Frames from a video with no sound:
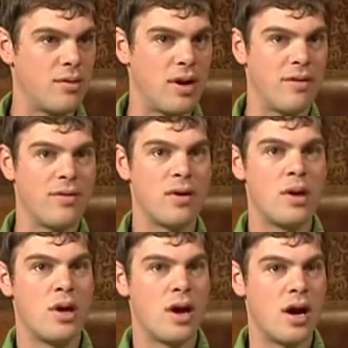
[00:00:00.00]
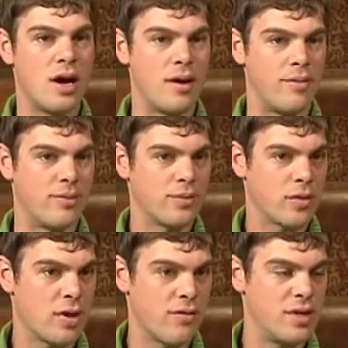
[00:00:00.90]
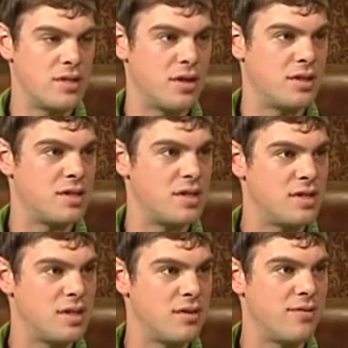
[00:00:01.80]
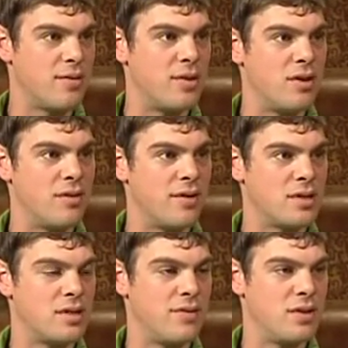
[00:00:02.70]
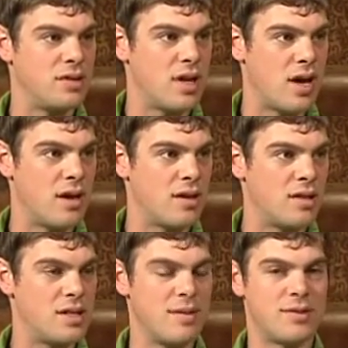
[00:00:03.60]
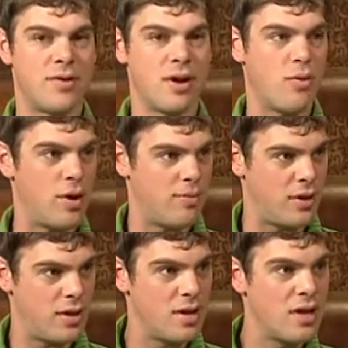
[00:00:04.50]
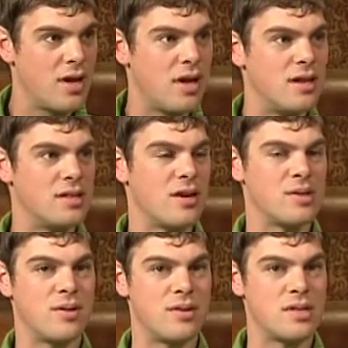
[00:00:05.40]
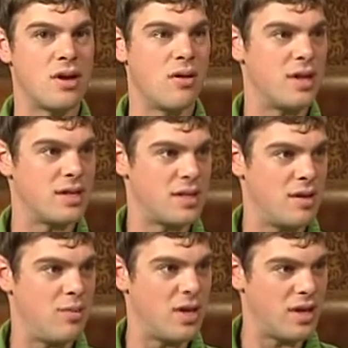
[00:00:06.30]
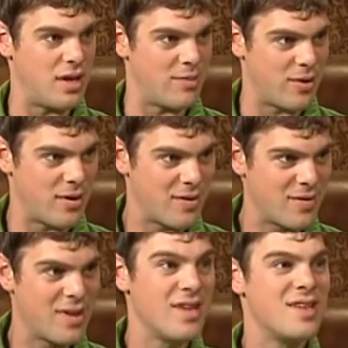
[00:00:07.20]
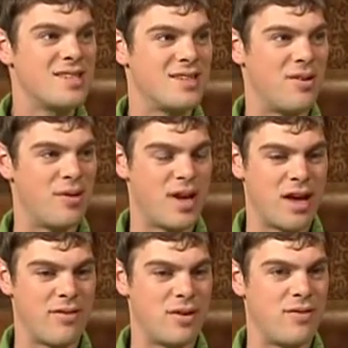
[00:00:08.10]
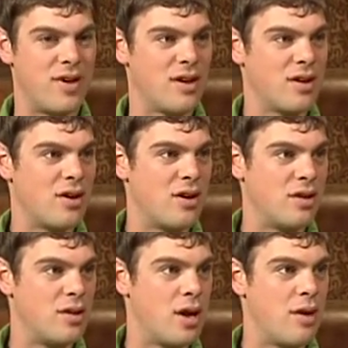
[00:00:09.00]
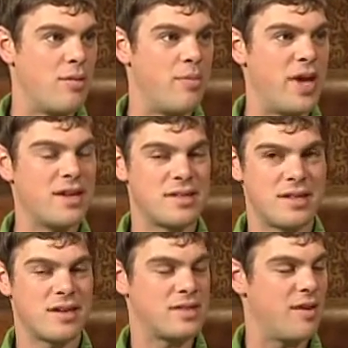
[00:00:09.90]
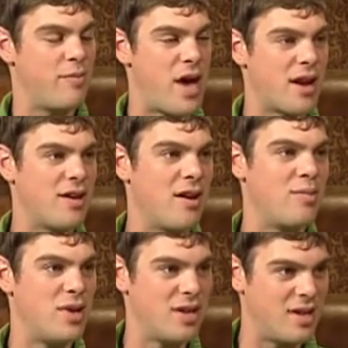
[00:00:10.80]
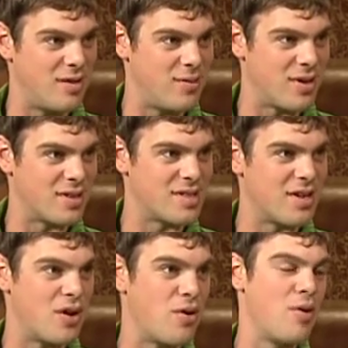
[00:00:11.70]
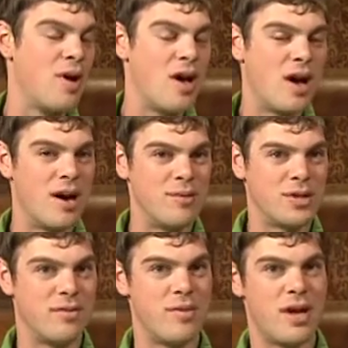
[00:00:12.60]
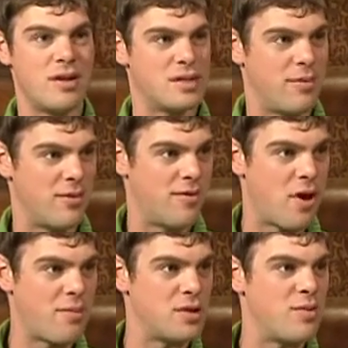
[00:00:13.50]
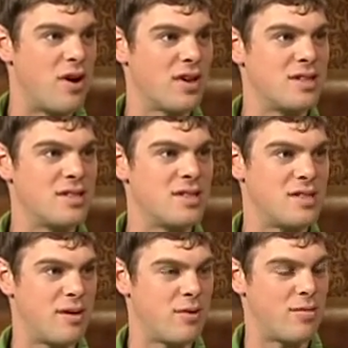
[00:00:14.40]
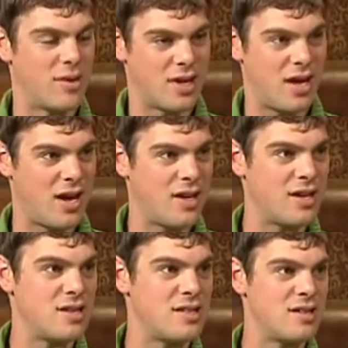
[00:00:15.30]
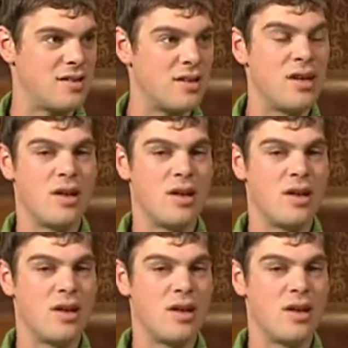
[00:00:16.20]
We have um, research assistant from the University of Utah. His name is Frank Whitby, and he's also a Salt Lake City beekeeper. Right. So we have an event called um, the Basics Backyard Beekeeping. So I'm sure you've been to some of the farmers markets this summer up at the canyons and yeah.